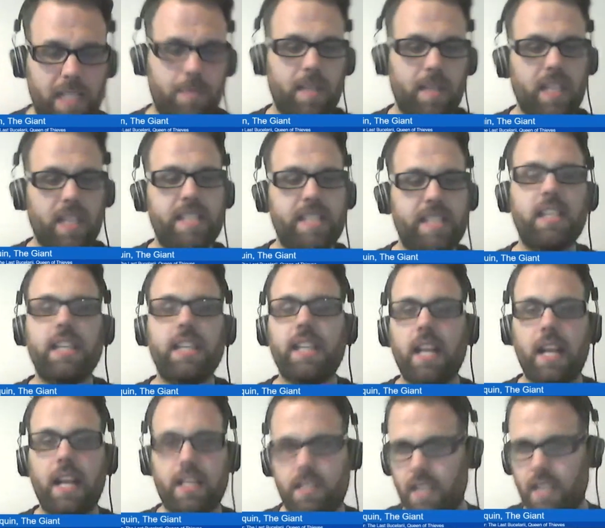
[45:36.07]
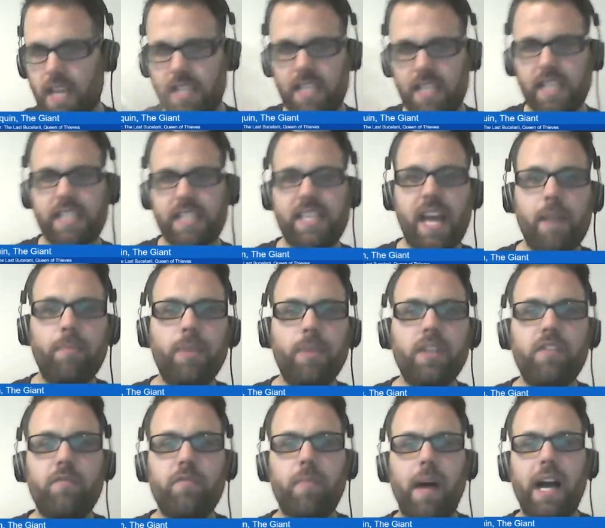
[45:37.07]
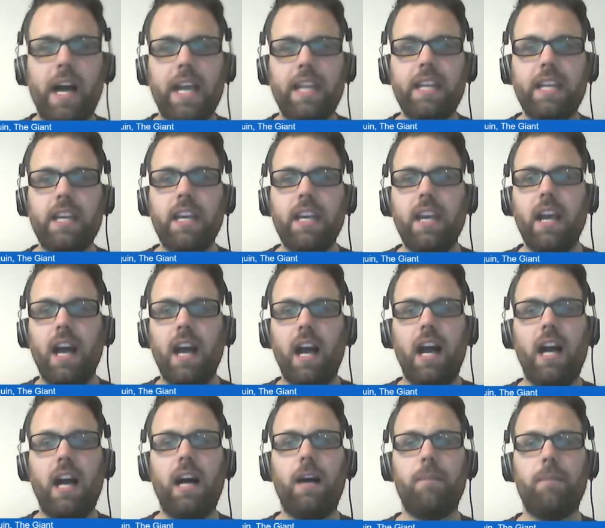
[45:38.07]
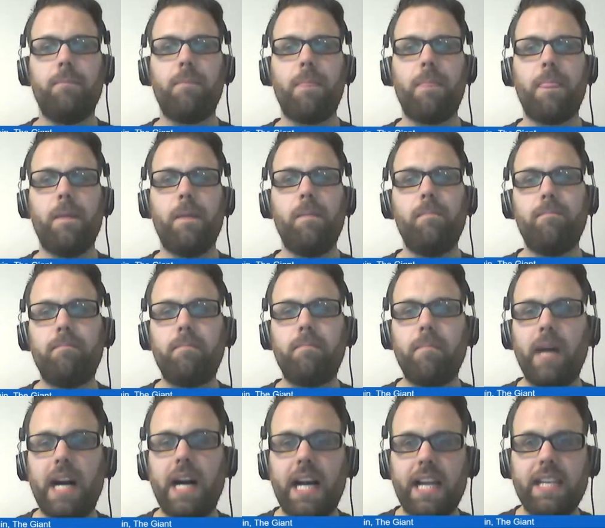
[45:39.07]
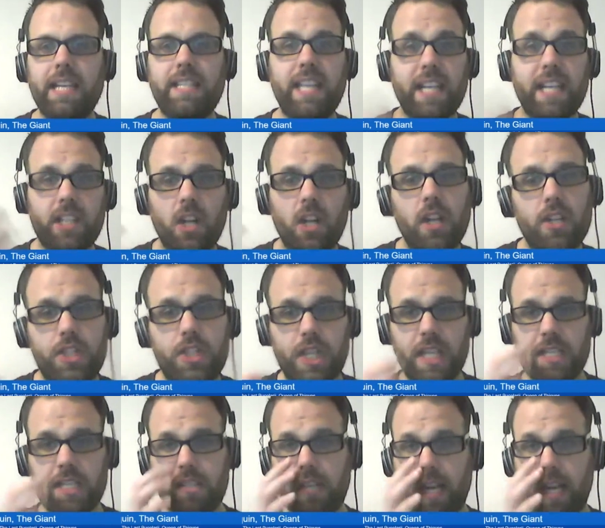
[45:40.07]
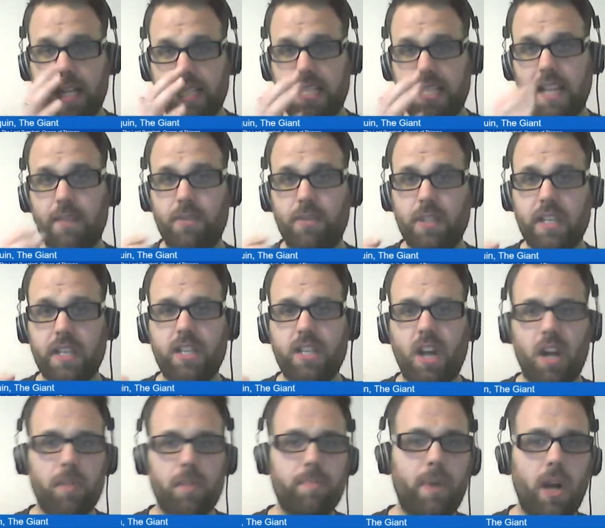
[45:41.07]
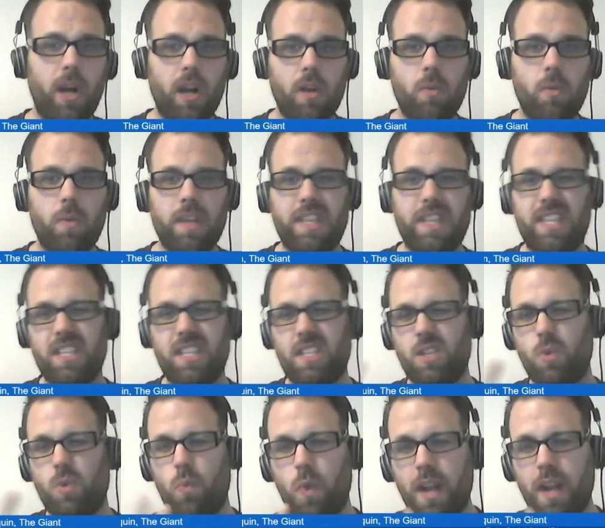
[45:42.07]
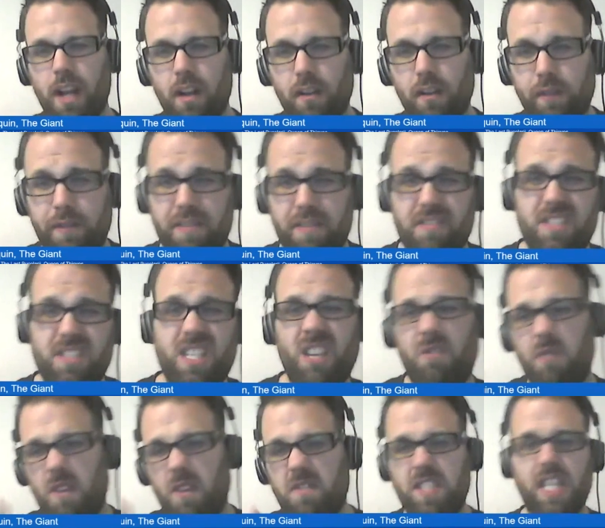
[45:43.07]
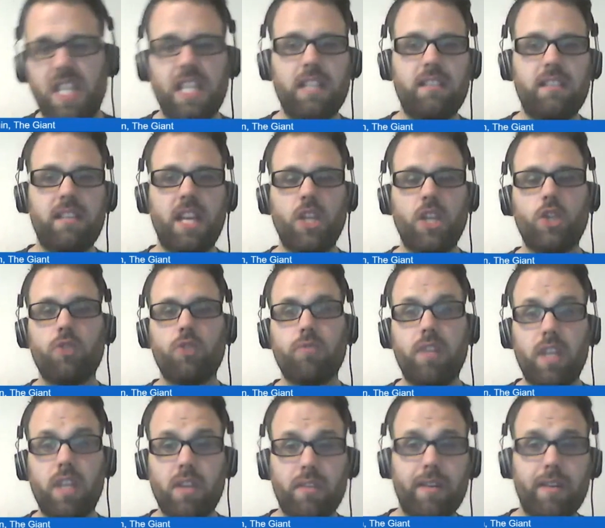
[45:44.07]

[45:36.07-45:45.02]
As an example of mine. My technology and science level is on par with 12th to 15th century Europe.